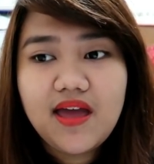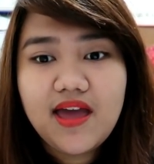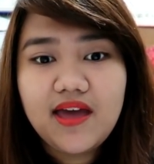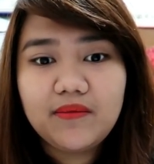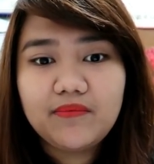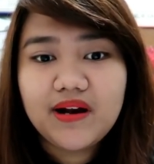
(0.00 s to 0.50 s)

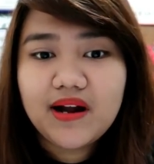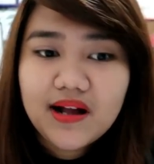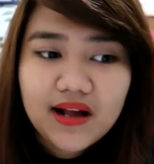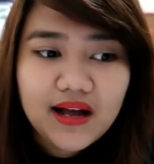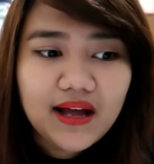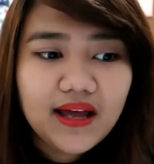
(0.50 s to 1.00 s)
and
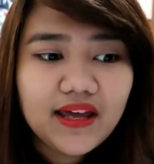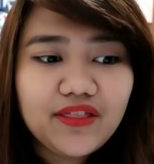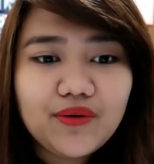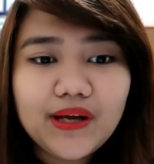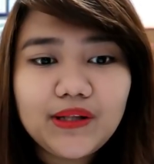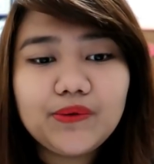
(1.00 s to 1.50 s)
barangay,
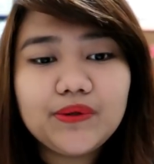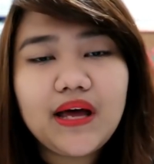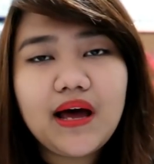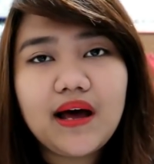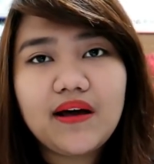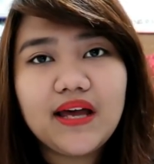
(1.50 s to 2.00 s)
though I
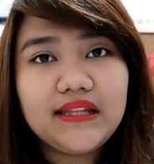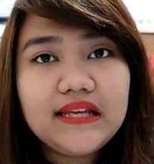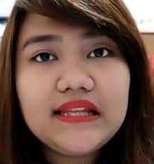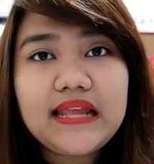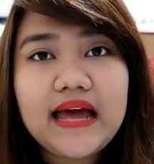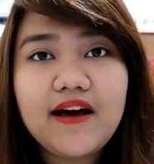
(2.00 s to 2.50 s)

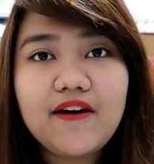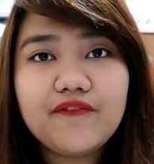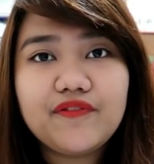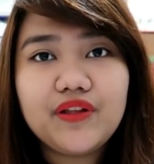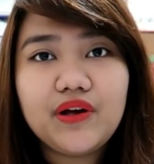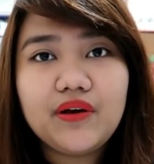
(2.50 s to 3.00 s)
didn't
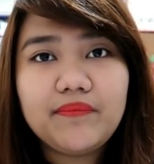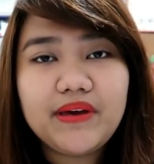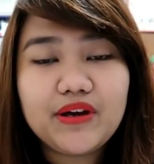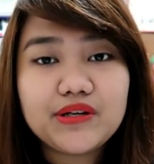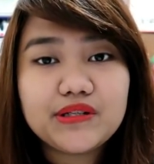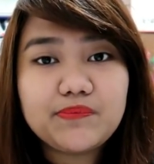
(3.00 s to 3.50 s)
have the
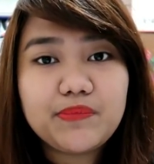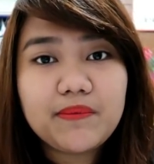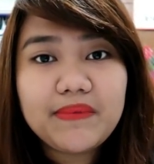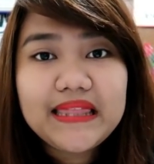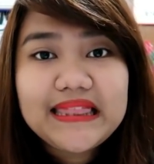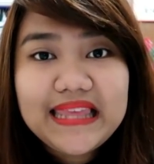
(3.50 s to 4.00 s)
mayor's
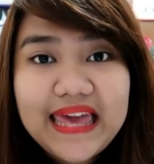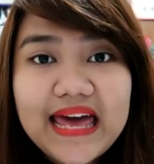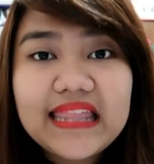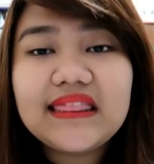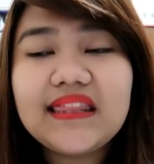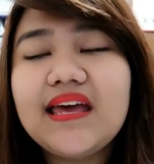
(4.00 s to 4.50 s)
permit
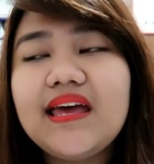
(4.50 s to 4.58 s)
yet,